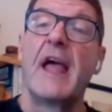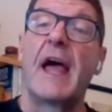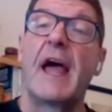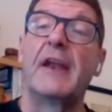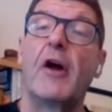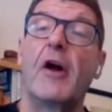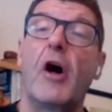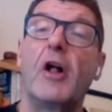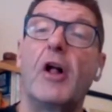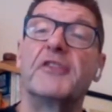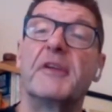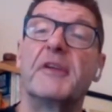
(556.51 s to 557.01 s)

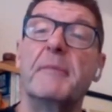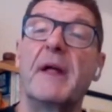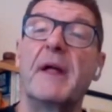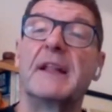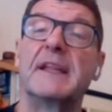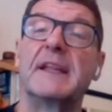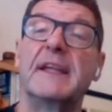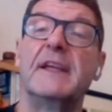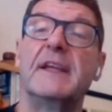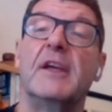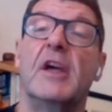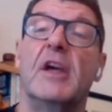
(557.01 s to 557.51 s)
And
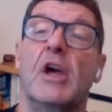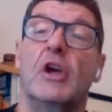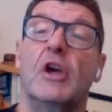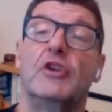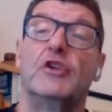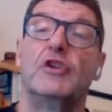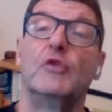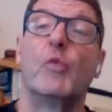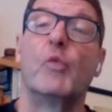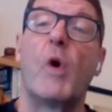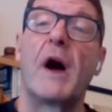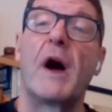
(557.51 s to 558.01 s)
ultimately,
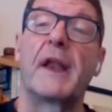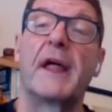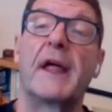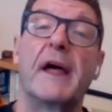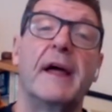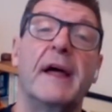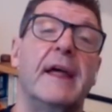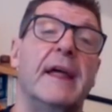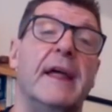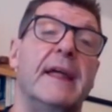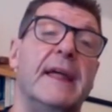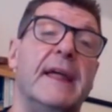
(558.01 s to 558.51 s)
you want
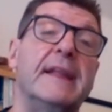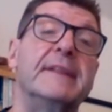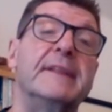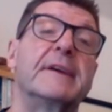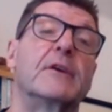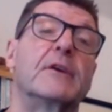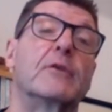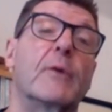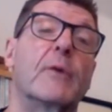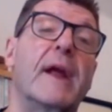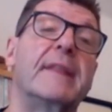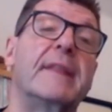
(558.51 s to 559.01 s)
to
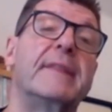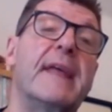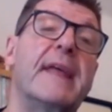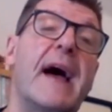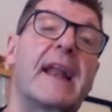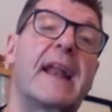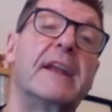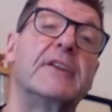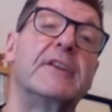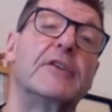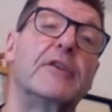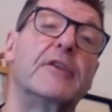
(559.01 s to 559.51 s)
integrate
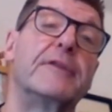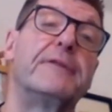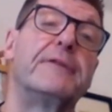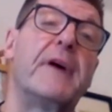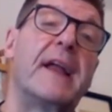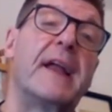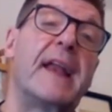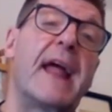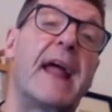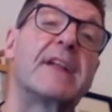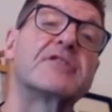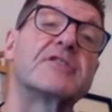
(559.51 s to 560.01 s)
that into your
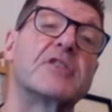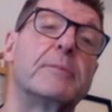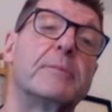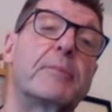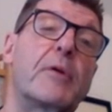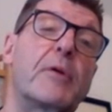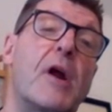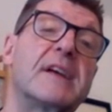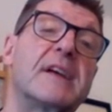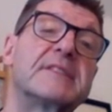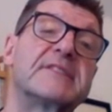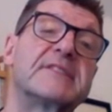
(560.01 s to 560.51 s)
financial
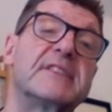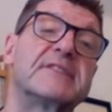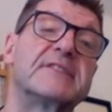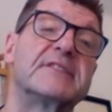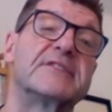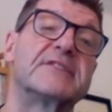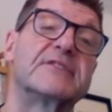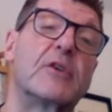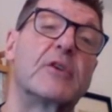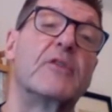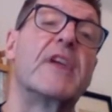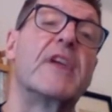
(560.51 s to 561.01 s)

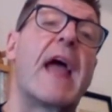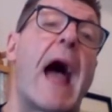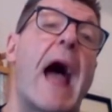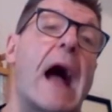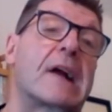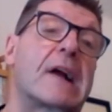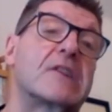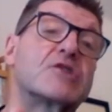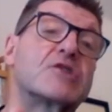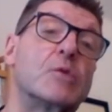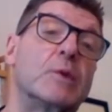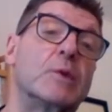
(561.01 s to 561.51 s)
processes. So the
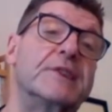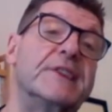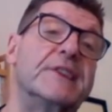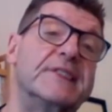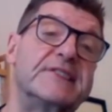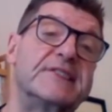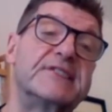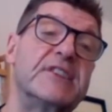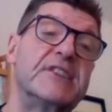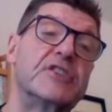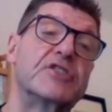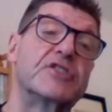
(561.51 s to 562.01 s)
actual
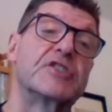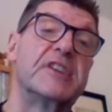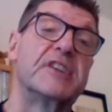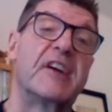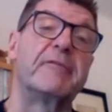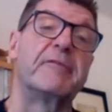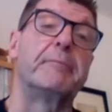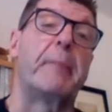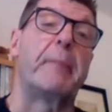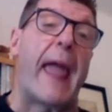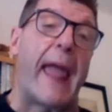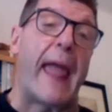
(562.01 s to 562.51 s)
decision
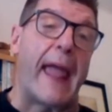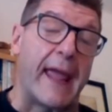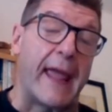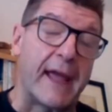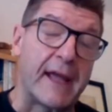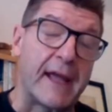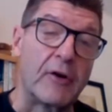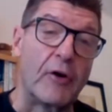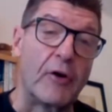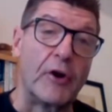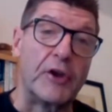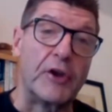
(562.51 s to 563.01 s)
of
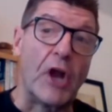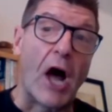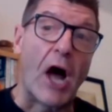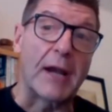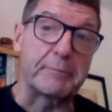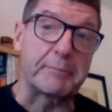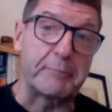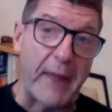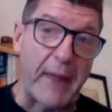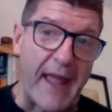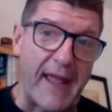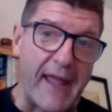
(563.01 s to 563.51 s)
paying or
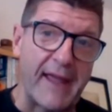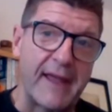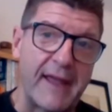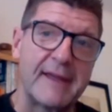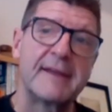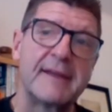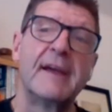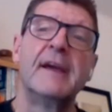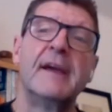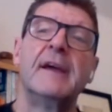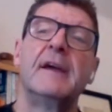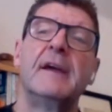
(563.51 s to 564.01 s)
not
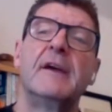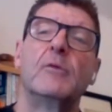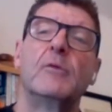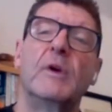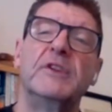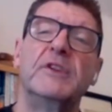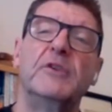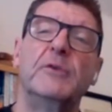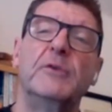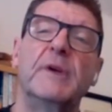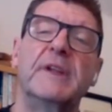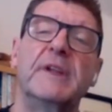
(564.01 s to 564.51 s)
paying,
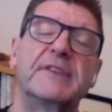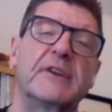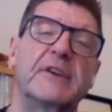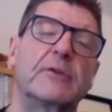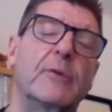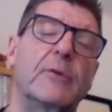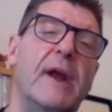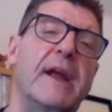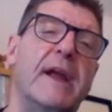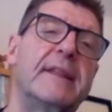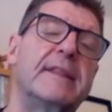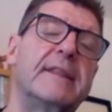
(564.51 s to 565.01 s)
when you
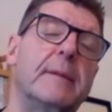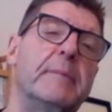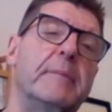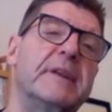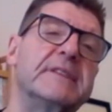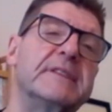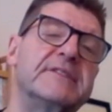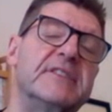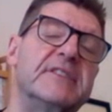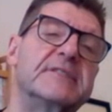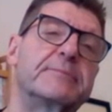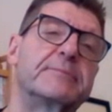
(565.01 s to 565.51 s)
integrate the
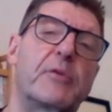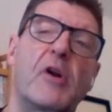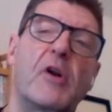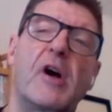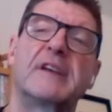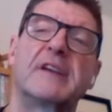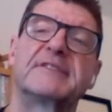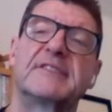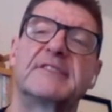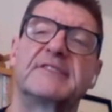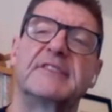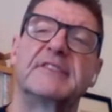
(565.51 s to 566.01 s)
business
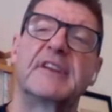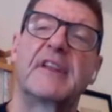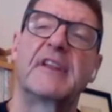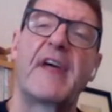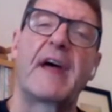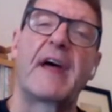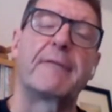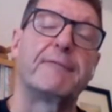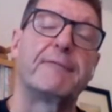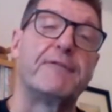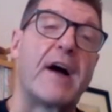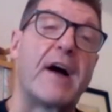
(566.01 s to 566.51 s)
process into
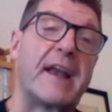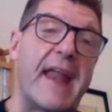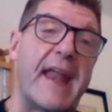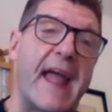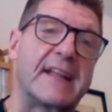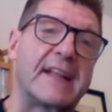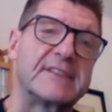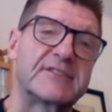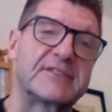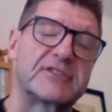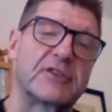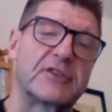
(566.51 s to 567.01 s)
that
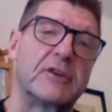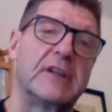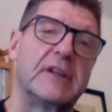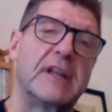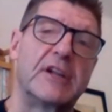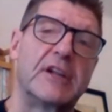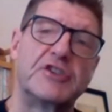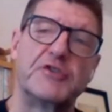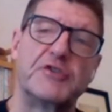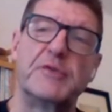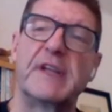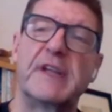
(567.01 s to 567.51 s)

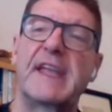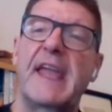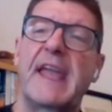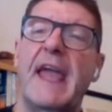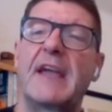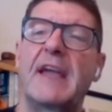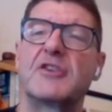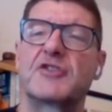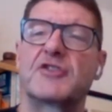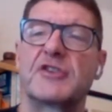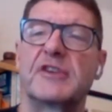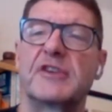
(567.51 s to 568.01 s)
financial
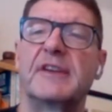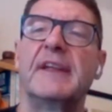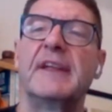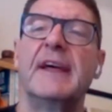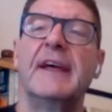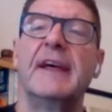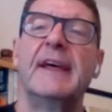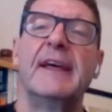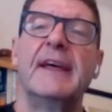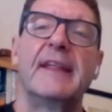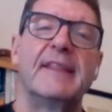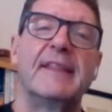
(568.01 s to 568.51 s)
adjudication,
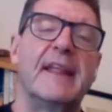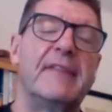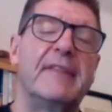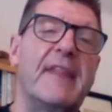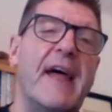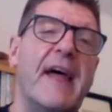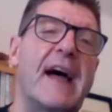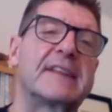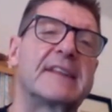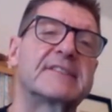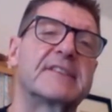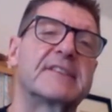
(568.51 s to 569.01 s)
then
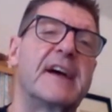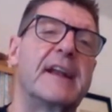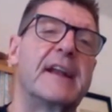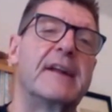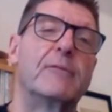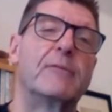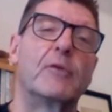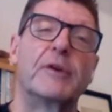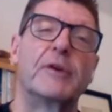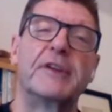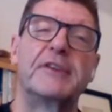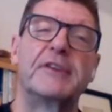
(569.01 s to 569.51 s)
that's kind
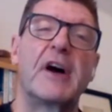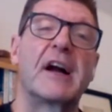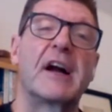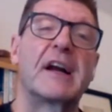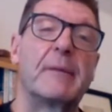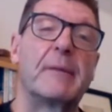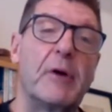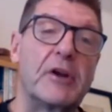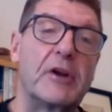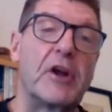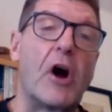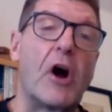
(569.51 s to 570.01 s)
of where you
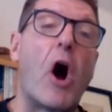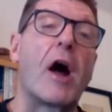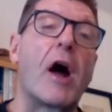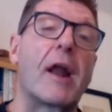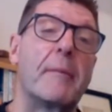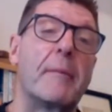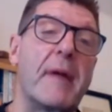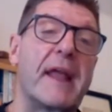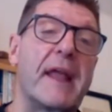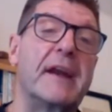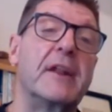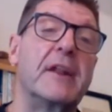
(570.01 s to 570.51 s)
talk about
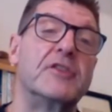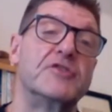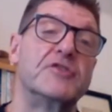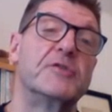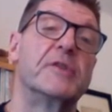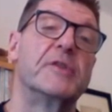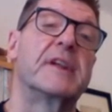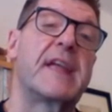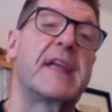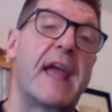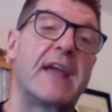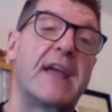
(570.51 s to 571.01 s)
automated
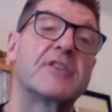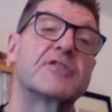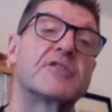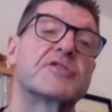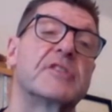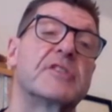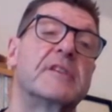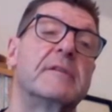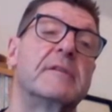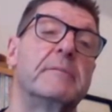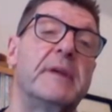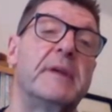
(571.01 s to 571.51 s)

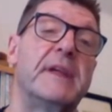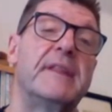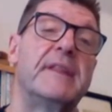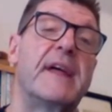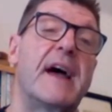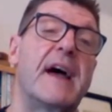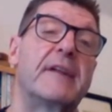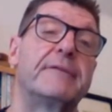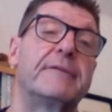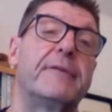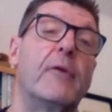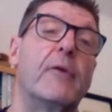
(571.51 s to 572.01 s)
adjudication, be
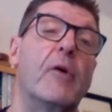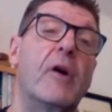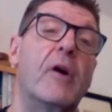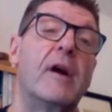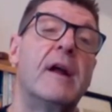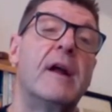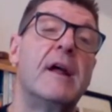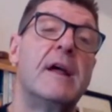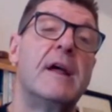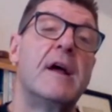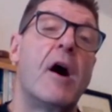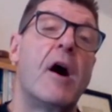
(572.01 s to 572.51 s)
that
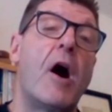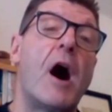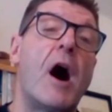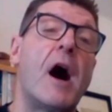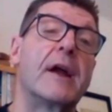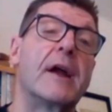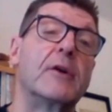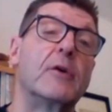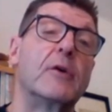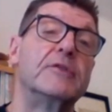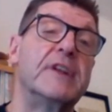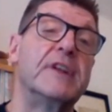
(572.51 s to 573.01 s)
for
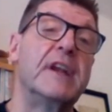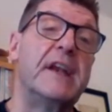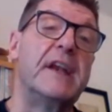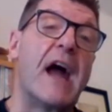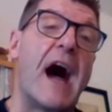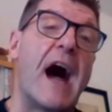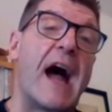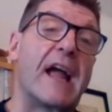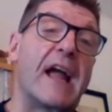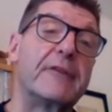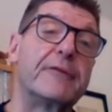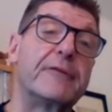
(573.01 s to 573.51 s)
auto
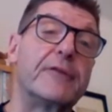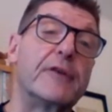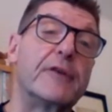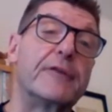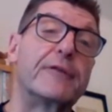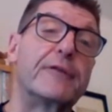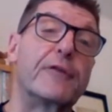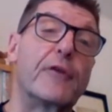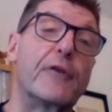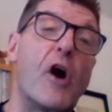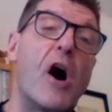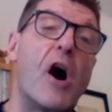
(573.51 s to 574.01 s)
deny for
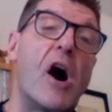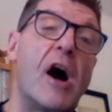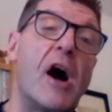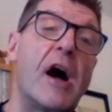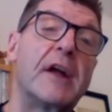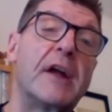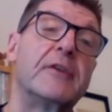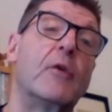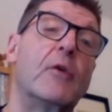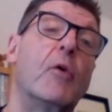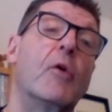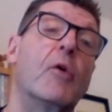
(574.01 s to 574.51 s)

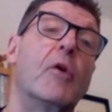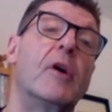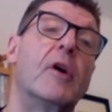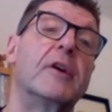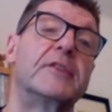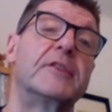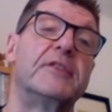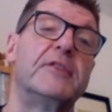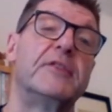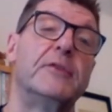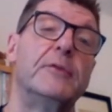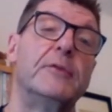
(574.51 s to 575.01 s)
fraud
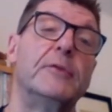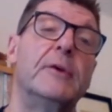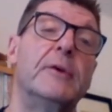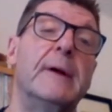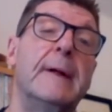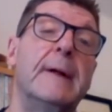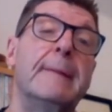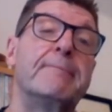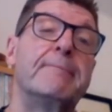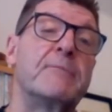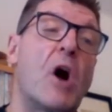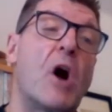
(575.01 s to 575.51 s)
or to
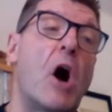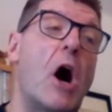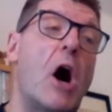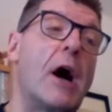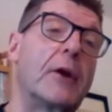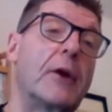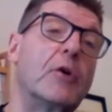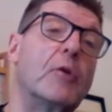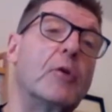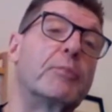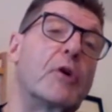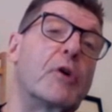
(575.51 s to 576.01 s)

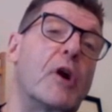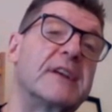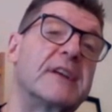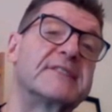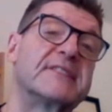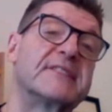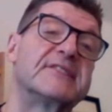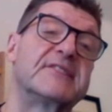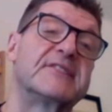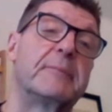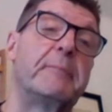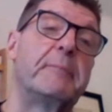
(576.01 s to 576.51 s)
auto
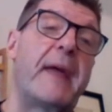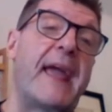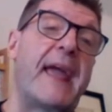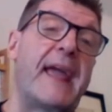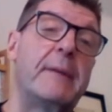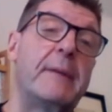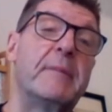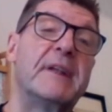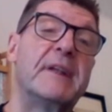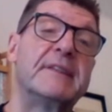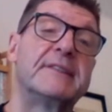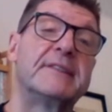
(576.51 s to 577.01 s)
process a
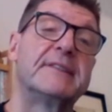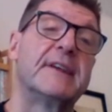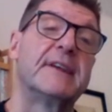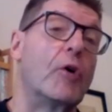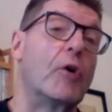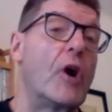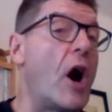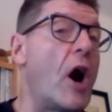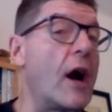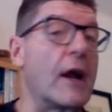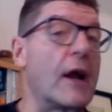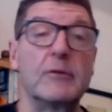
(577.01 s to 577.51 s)
payment
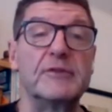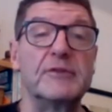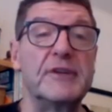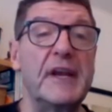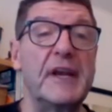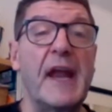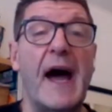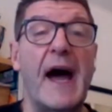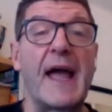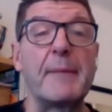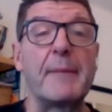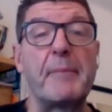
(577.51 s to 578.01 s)
or auto
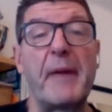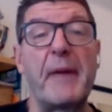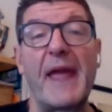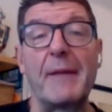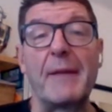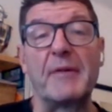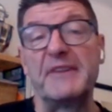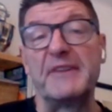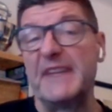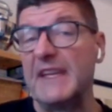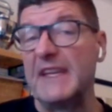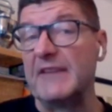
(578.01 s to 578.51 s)
deny a
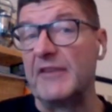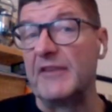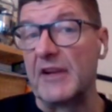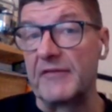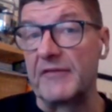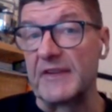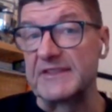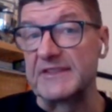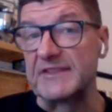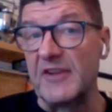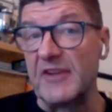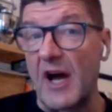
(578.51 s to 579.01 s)
payment. Even
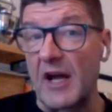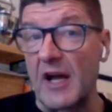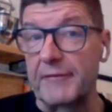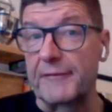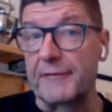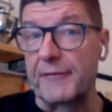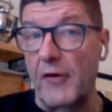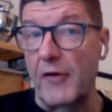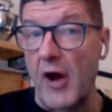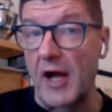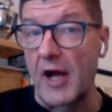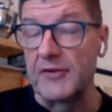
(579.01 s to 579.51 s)
if it's not
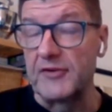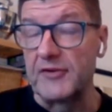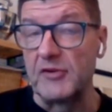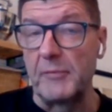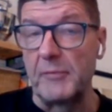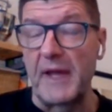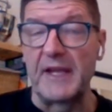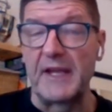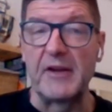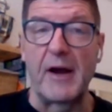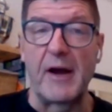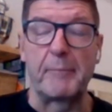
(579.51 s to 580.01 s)
fraud, you
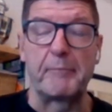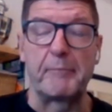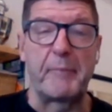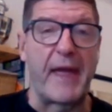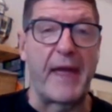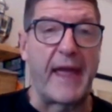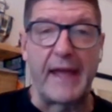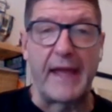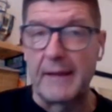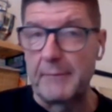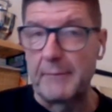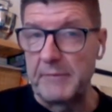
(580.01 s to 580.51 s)
may not
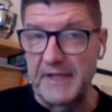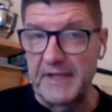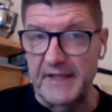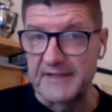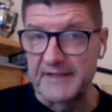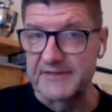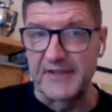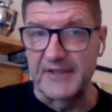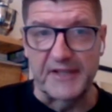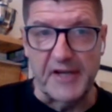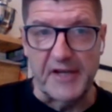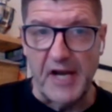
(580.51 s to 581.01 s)
pay
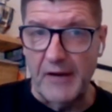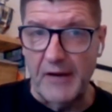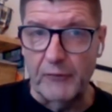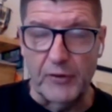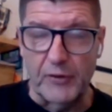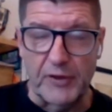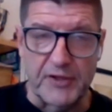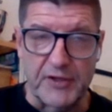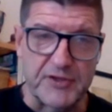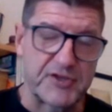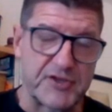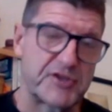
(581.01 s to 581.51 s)
because the
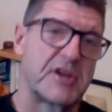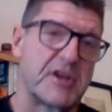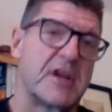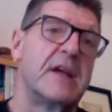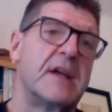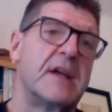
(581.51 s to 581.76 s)
coverage